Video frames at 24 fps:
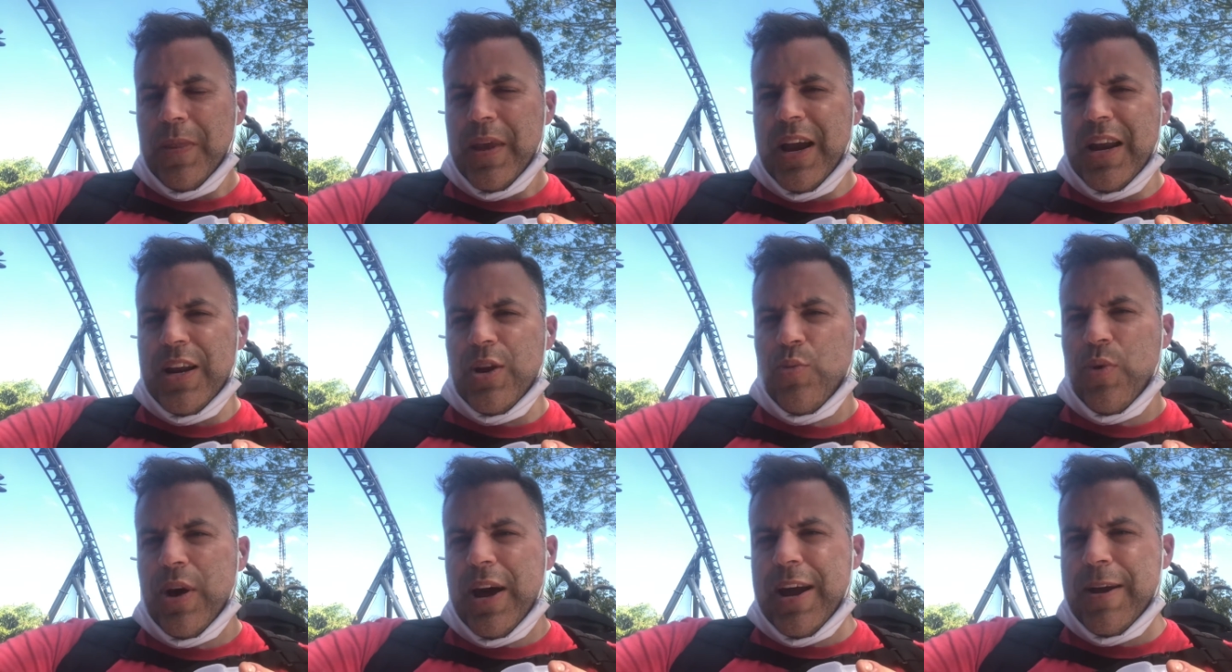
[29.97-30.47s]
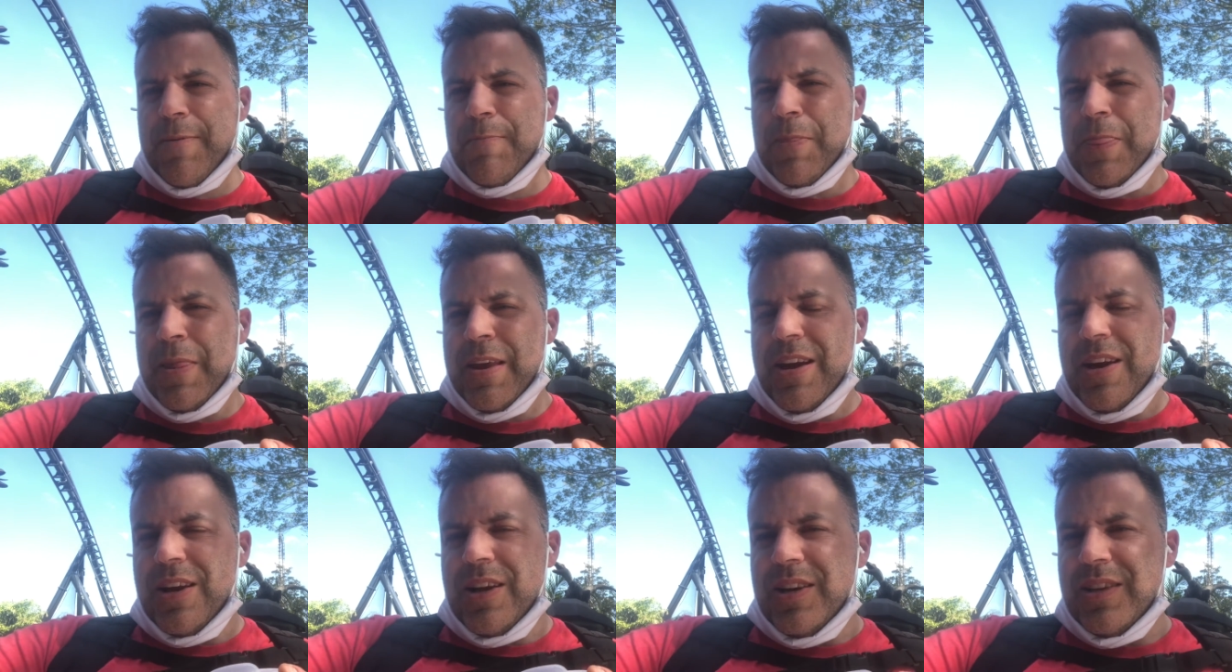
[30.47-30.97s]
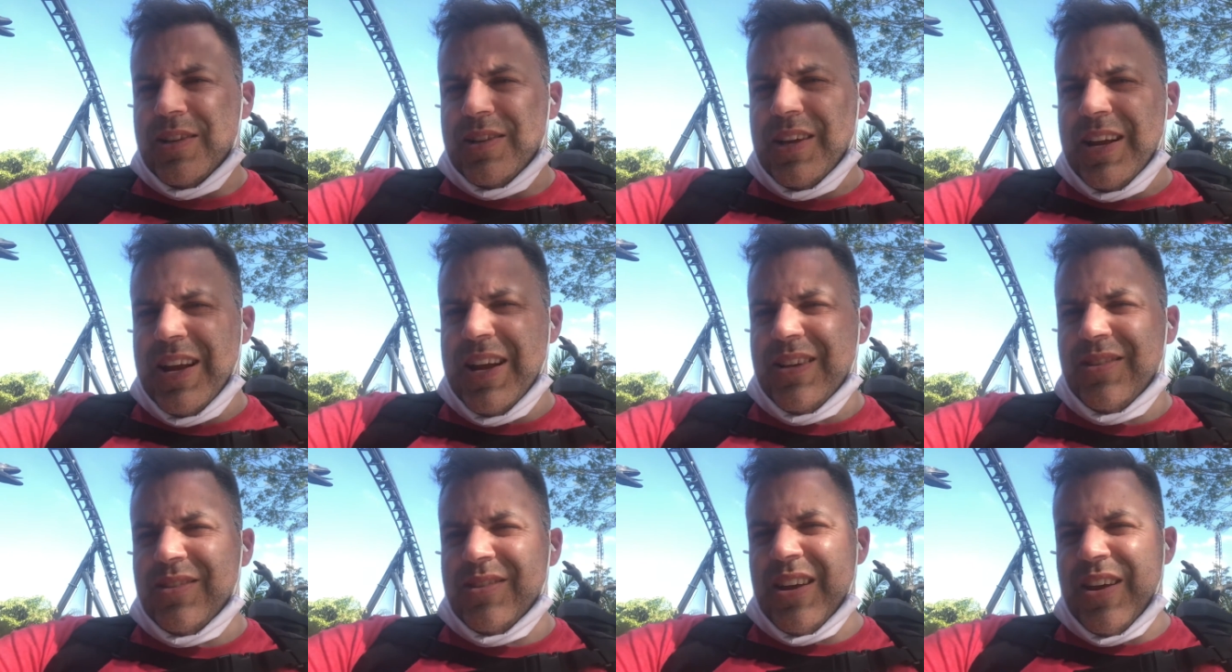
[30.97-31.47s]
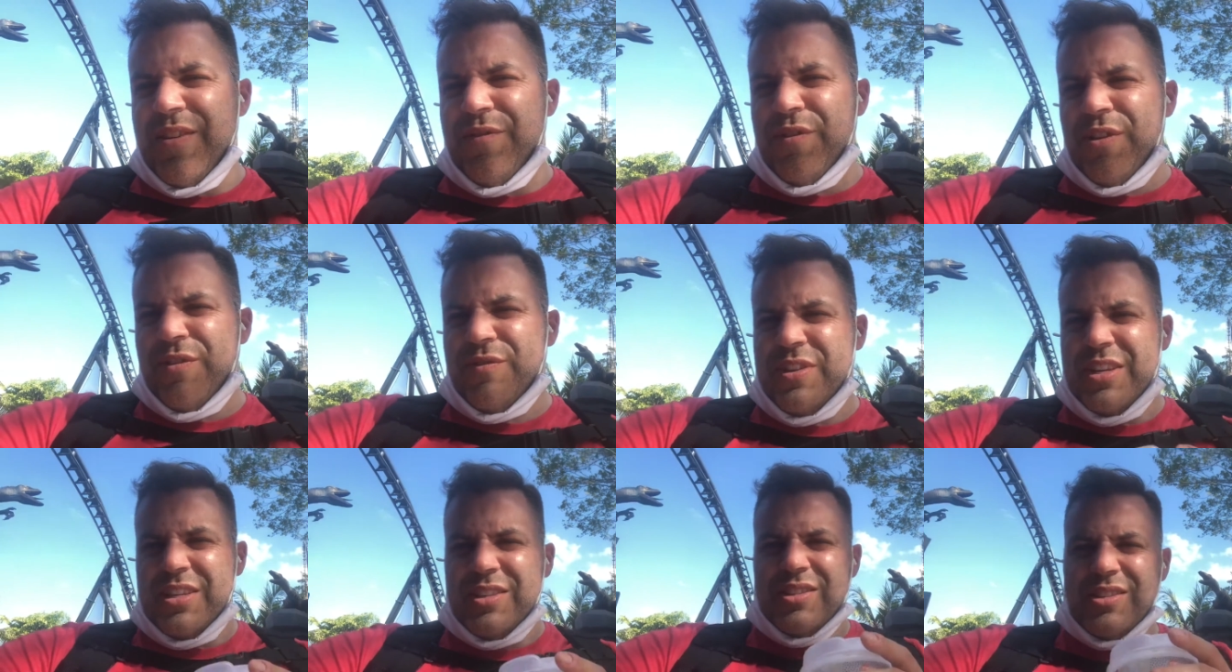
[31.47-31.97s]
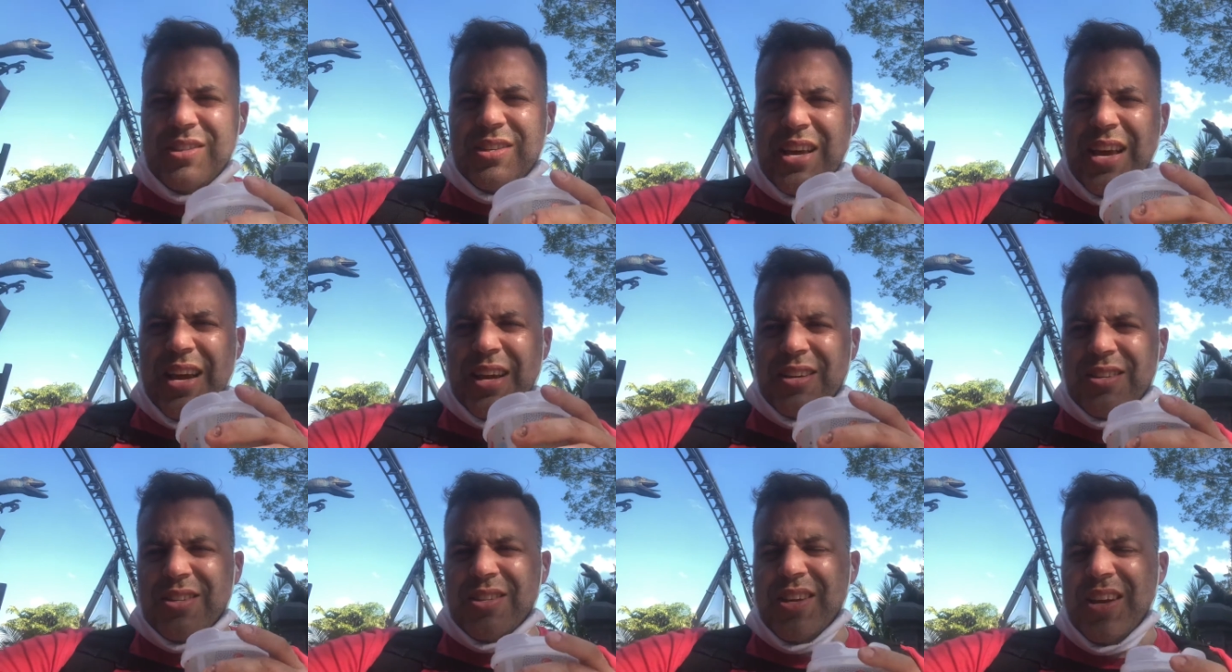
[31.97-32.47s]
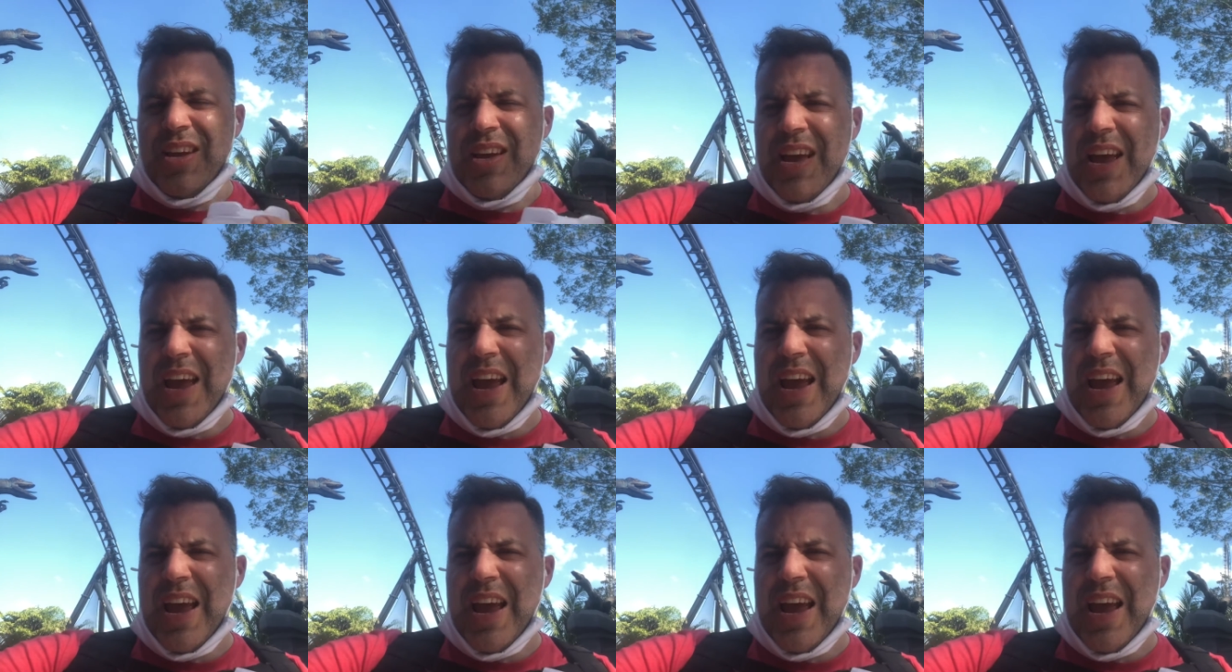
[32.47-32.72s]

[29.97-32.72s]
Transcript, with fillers: Anyway, today is day 56